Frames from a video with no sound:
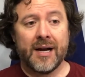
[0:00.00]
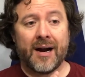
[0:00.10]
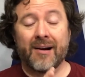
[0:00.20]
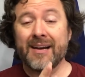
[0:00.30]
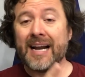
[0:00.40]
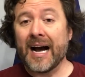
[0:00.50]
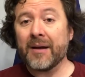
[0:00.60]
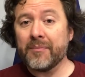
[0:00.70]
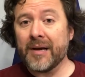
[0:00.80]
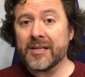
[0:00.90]
are
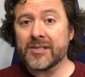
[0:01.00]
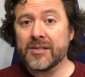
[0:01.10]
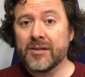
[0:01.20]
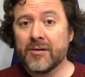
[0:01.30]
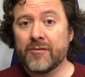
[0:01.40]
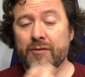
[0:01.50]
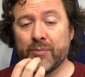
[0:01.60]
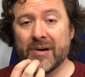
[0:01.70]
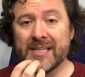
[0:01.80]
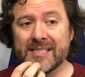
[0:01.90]
not meant for
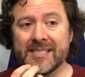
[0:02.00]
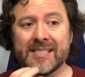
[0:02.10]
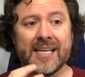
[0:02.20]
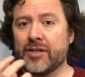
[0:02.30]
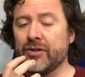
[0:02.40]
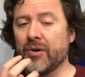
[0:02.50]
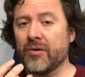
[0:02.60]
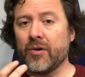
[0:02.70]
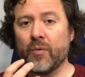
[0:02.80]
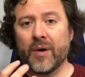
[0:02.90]
braces, you
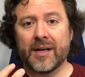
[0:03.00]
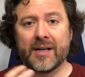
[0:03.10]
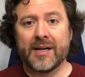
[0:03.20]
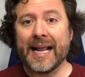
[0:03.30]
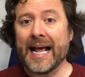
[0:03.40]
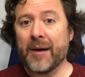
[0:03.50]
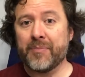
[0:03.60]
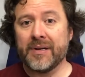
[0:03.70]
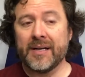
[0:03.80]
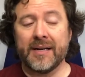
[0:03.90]
don't know what could
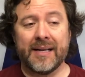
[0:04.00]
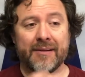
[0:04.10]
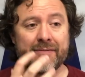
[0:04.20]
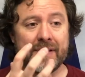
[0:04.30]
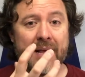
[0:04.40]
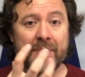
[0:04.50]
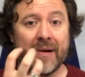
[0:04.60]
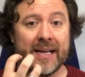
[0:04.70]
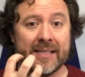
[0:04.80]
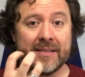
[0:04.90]
happen and if they
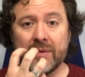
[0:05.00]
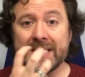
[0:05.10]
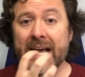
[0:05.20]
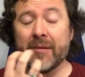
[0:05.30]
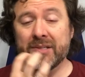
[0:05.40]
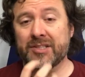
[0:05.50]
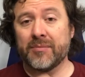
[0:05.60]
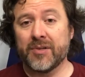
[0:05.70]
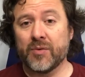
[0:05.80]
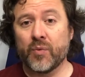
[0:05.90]
might damage
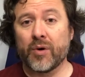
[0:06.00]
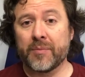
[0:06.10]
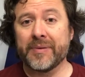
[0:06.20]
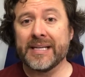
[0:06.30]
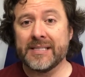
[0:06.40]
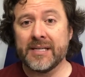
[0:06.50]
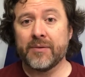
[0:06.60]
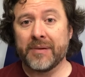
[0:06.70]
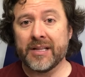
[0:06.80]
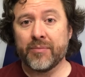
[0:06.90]
some of the work being
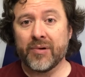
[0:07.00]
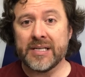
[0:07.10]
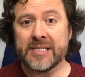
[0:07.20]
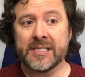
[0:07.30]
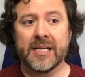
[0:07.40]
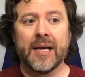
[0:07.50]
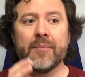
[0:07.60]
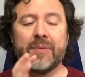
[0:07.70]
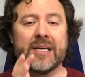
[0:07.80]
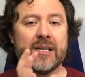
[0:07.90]
done by the braces,
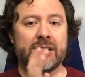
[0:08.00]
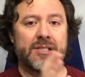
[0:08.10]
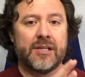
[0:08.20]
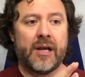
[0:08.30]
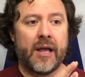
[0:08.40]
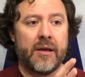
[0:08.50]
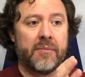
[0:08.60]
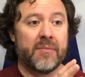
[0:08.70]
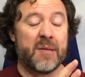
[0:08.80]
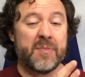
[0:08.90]
because they
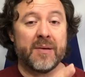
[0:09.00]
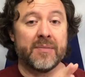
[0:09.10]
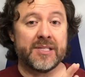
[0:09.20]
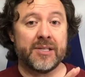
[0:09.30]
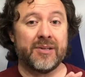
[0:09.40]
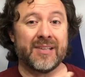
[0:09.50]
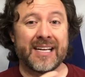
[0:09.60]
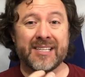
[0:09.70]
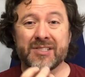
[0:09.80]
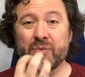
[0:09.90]
might be a material
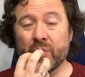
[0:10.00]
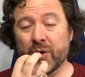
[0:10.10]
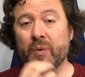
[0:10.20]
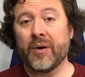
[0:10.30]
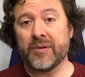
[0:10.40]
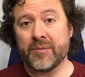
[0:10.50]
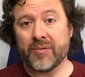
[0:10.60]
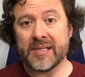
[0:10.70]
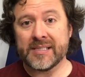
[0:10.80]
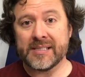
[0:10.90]
that doesn't work well with the
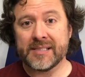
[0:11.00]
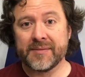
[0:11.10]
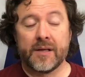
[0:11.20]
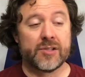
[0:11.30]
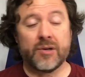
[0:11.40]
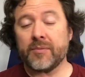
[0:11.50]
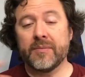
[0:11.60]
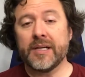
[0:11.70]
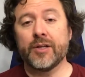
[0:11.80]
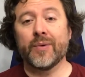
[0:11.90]
braces. So
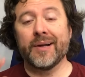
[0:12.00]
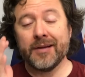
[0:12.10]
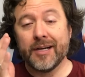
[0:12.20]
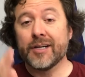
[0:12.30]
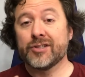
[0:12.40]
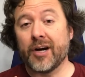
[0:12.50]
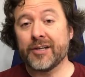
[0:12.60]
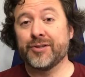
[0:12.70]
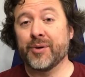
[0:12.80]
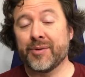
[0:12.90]
either way,
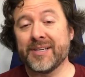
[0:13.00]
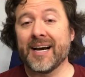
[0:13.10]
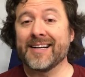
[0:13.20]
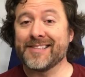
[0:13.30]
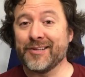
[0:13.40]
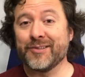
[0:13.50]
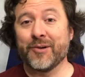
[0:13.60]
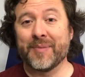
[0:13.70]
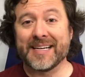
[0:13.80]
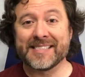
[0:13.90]
talk to your orthodontist, they'll know
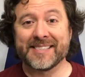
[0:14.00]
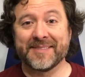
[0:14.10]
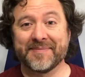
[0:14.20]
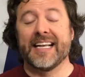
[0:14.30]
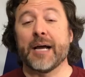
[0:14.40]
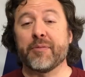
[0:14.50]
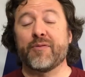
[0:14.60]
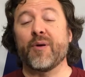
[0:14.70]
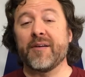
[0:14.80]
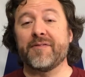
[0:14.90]
best. Now,
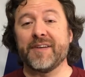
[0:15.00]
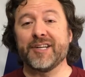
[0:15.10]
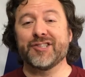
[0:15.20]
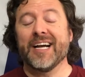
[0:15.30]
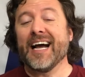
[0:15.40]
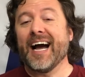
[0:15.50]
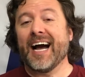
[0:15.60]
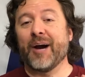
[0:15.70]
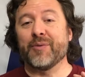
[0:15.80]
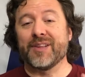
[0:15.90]
before I finish,
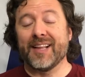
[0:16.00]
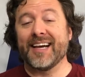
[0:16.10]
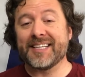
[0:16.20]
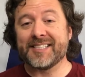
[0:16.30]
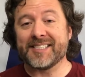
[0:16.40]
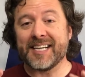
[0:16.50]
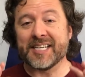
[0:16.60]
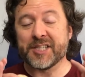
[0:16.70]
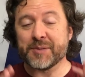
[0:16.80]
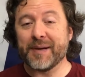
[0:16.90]
I would like to say
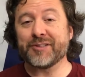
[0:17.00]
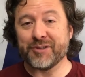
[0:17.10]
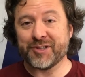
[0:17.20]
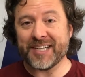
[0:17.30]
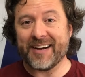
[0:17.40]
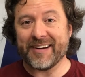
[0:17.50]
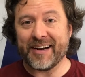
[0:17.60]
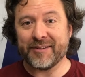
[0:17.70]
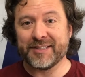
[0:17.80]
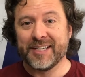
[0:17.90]
a special shout
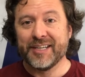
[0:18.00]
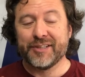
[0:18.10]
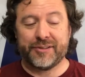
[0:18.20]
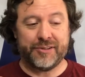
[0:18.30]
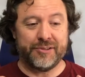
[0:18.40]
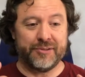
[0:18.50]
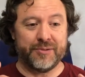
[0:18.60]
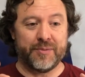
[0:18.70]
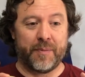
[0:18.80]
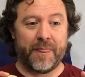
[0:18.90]
out
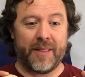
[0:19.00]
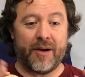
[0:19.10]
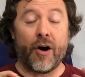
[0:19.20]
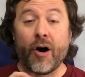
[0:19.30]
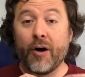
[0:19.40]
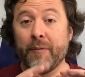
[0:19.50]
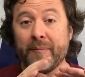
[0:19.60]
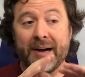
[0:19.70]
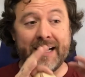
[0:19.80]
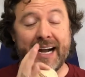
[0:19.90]
to all
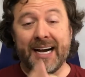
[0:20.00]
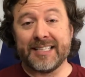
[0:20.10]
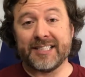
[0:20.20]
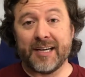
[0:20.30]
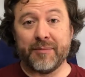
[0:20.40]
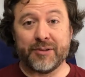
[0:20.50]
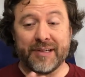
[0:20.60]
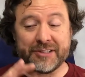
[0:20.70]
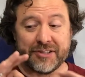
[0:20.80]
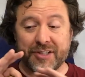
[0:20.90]
my ensemble
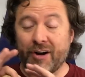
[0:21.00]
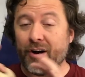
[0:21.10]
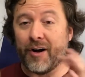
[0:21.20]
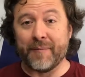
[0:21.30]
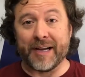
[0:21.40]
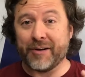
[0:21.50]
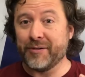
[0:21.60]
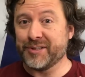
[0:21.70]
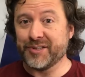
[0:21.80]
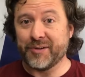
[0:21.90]
directors and all my
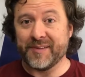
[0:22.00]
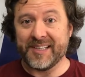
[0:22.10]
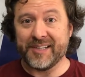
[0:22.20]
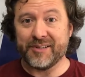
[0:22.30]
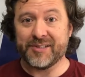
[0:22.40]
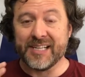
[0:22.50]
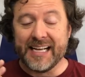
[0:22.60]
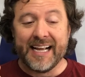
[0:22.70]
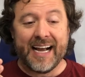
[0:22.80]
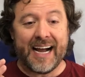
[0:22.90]
coaches over the years.
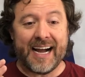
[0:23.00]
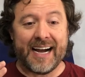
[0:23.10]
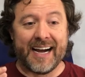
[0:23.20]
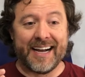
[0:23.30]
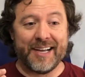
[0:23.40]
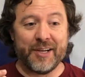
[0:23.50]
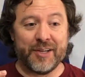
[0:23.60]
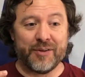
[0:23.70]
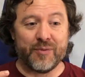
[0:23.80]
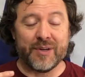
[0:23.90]

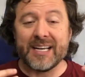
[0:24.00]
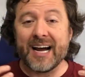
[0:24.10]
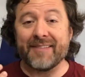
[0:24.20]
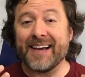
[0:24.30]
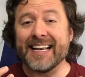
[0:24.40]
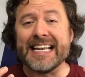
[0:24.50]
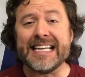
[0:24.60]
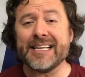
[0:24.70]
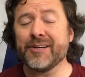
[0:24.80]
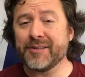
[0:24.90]
I would not have had
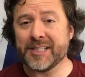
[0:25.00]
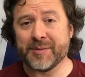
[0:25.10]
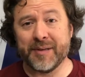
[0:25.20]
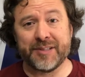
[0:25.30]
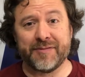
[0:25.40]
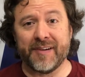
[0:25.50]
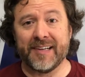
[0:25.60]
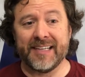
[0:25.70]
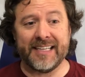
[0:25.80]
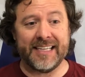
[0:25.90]
nearly as much
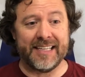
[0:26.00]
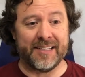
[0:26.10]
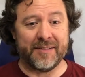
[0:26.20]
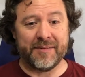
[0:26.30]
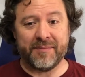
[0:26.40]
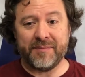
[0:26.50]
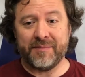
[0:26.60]
fun in